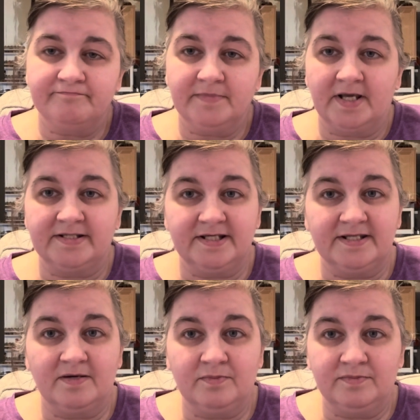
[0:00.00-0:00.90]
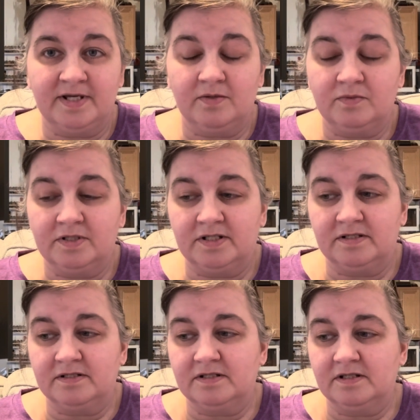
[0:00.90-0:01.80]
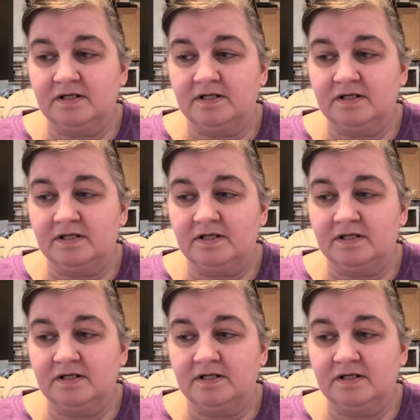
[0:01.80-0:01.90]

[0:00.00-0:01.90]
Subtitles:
Like I said, that one